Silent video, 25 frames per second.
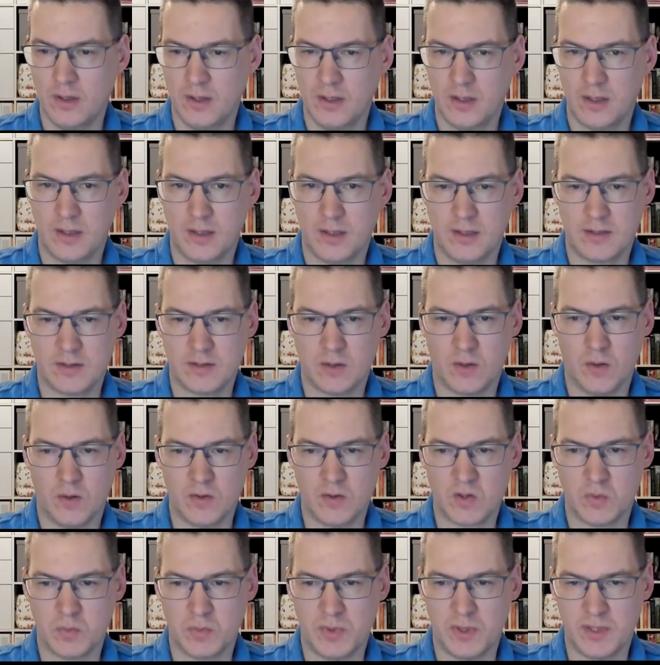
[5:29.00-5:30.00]
is
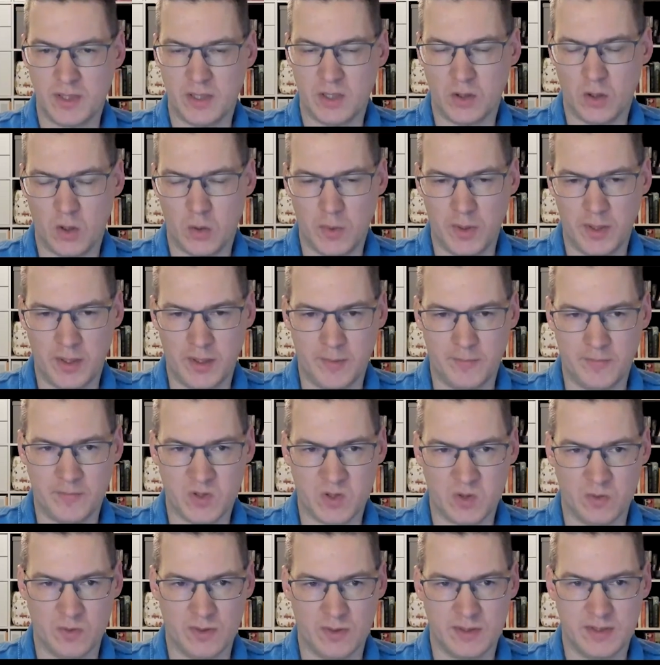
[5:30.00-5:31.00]
also built in already.
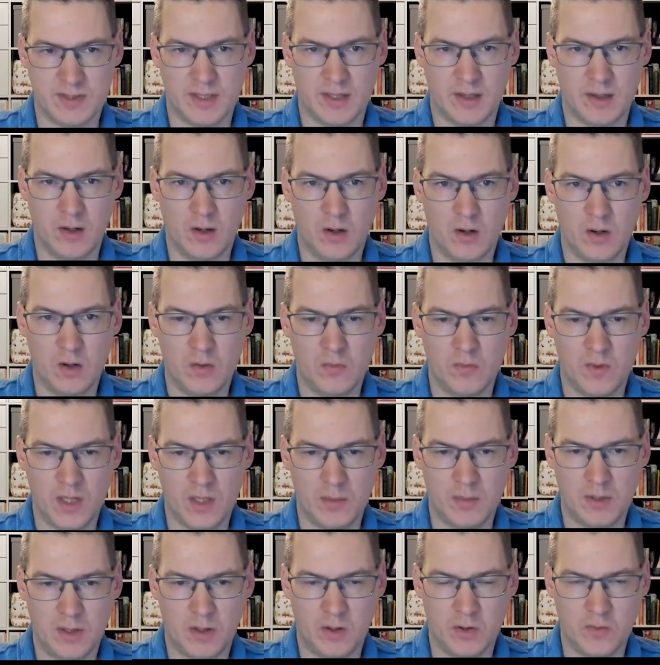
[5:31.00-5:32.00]
So it's all
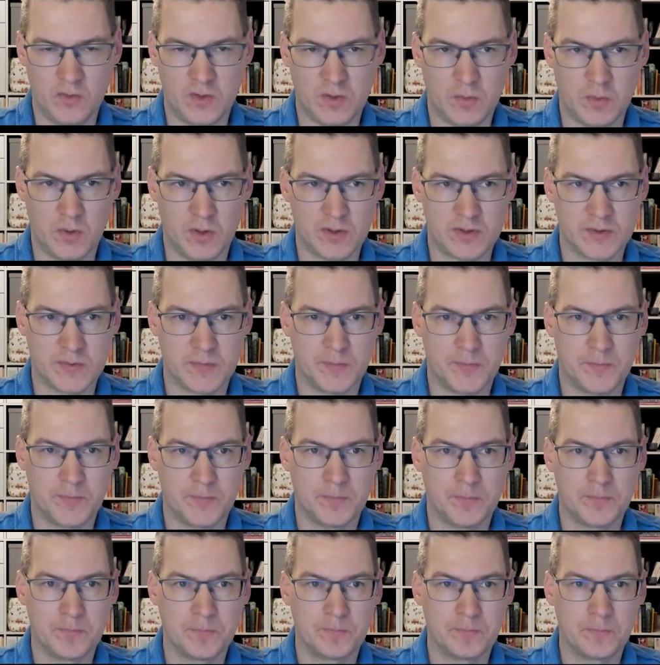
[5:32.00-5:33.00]
available out of the box.
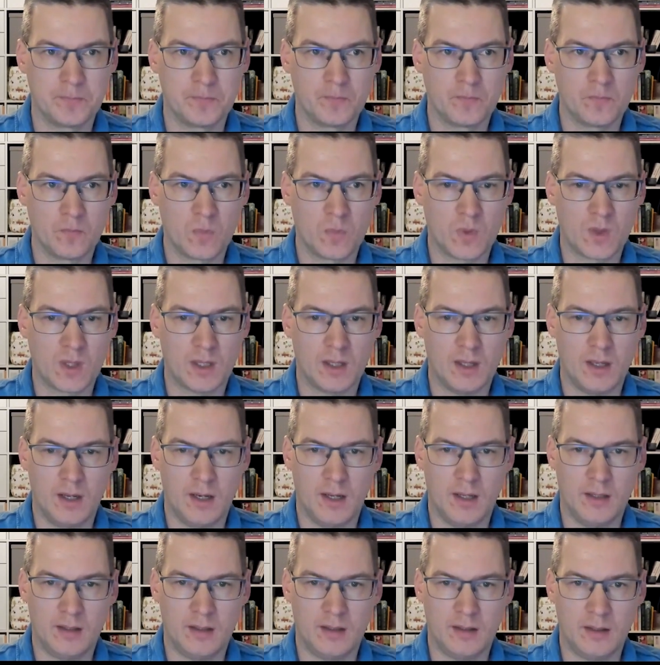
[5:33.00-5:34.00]

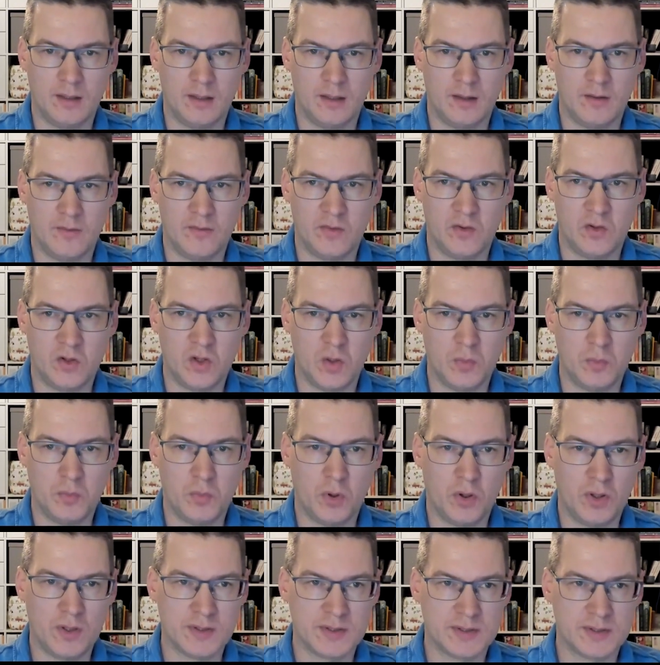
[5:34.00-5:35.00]
And the third
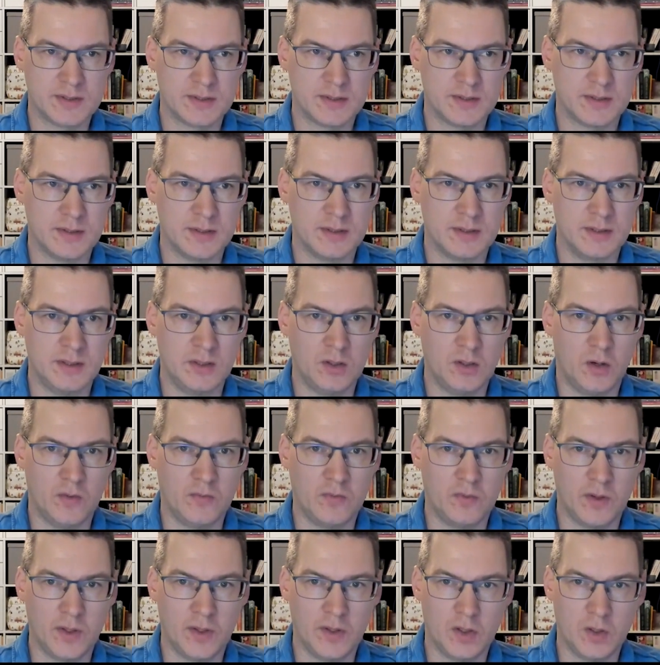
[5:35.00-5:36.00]
box, the
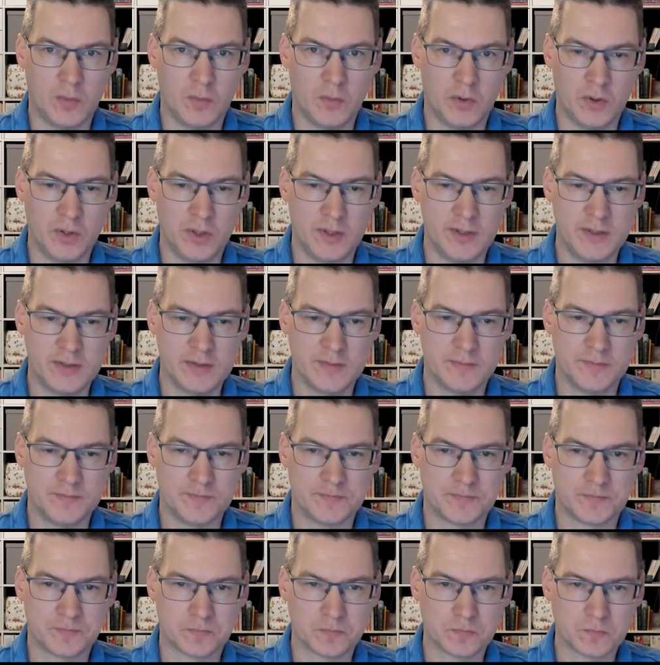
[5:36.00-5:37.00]
offering components.
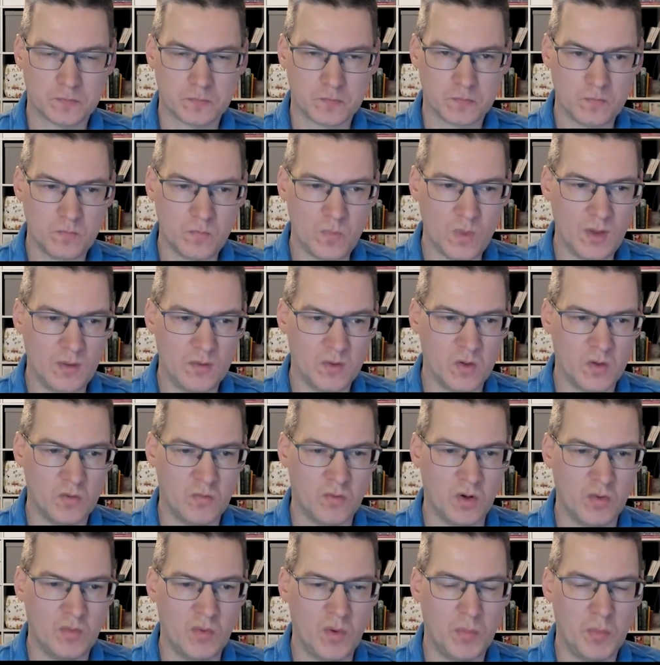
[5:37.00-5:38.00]
So
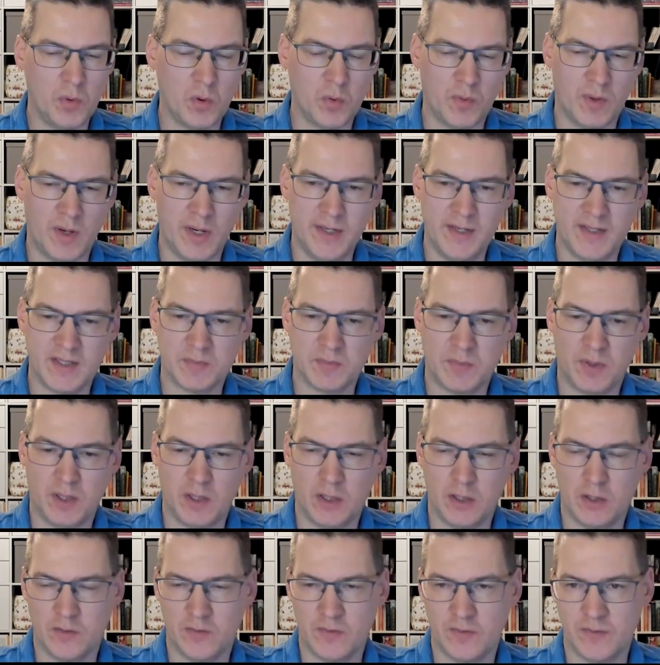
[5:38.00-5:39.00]
what we provide as part
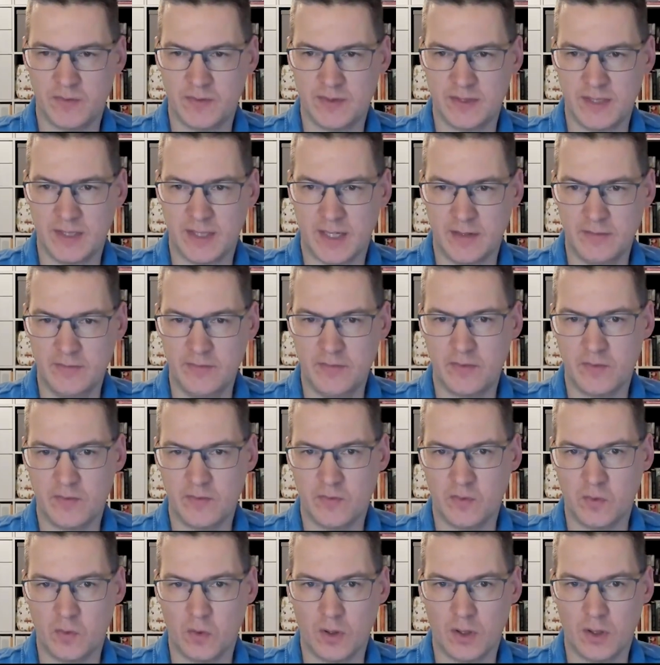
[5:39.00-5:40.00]
of CRF
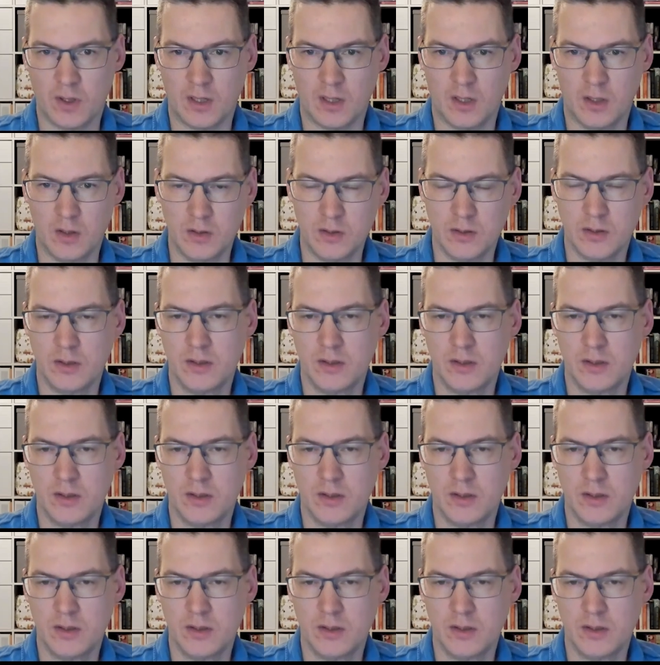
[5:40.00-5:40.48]
for cloud